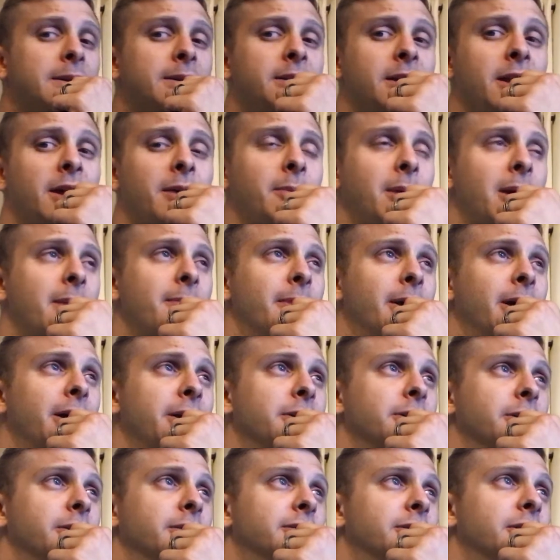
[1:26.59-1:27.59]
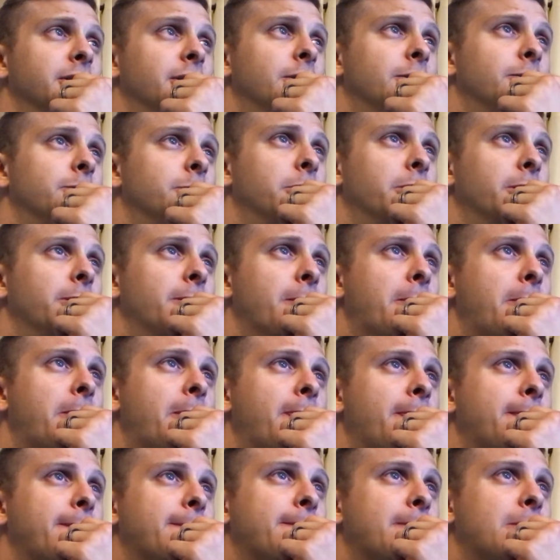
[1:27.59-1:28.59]
Not my miner itself, but
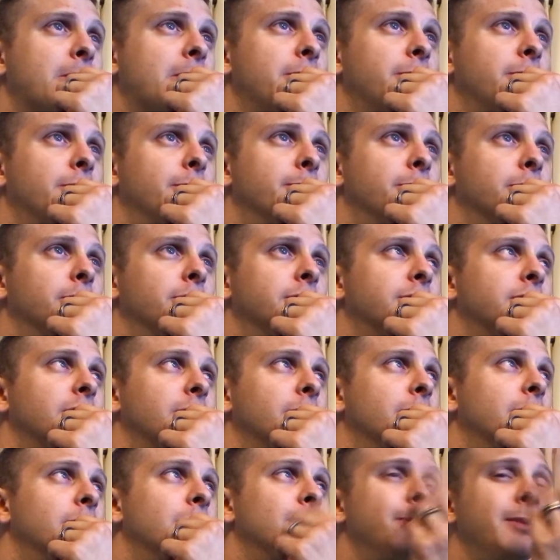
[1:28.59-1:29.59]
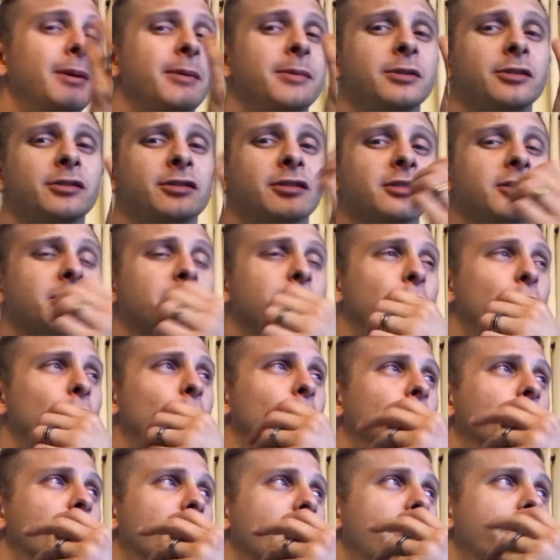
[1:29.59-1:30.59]
the burst node. Maybe it's just the
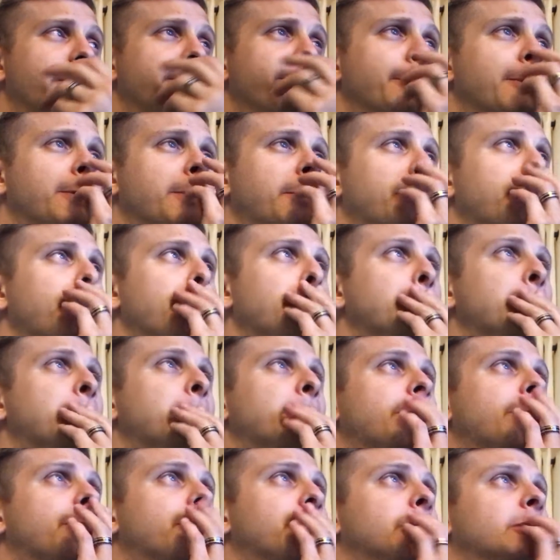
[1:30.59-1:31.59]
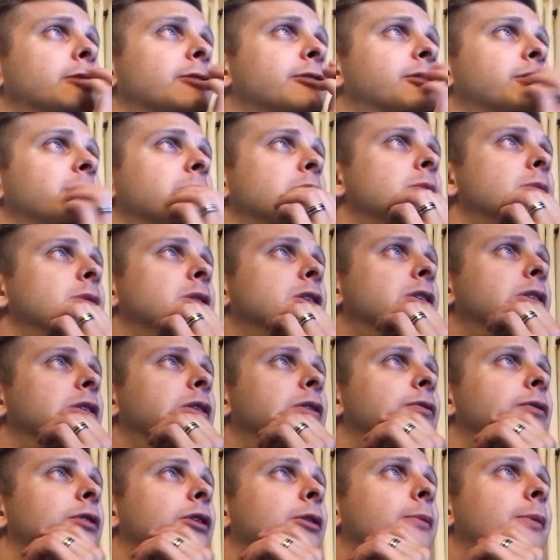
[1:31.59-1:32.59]
pool I'm on. They don't seem to be
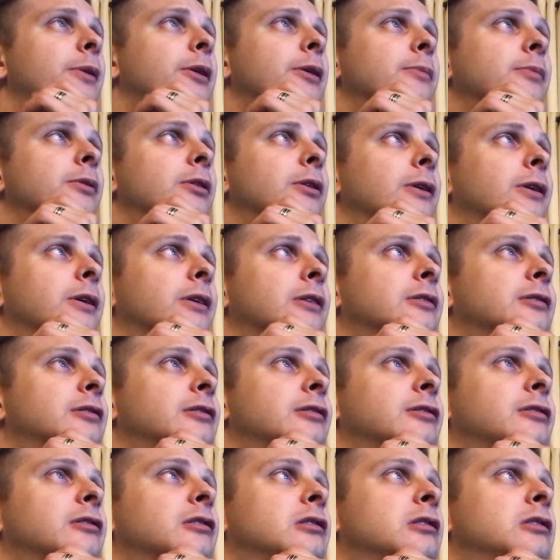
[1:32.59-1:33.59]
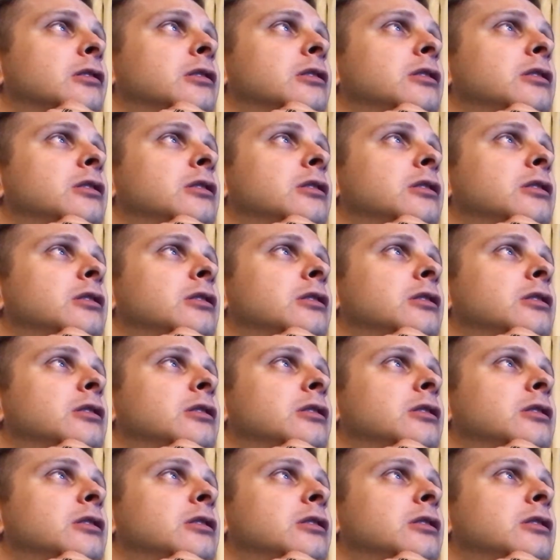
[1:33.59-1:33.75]
getting very many blocks.